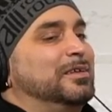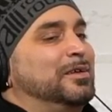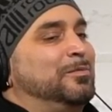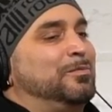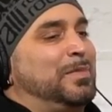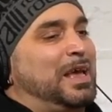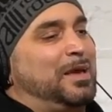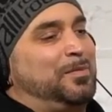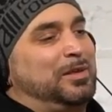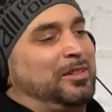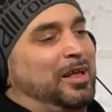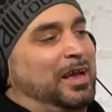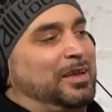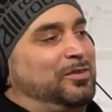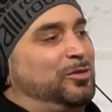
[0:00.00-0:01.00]
maybe
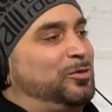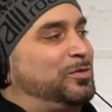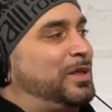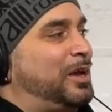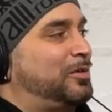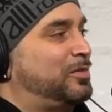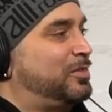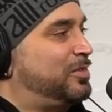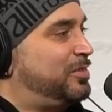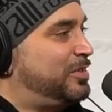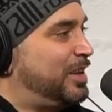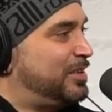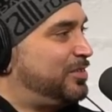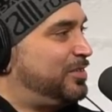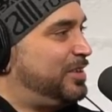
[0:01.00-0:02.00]
like
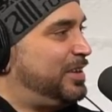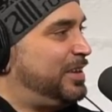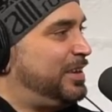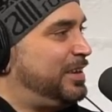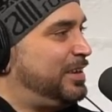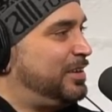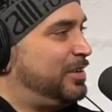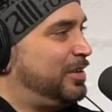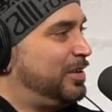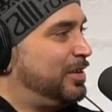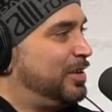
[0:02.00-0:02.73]
2016,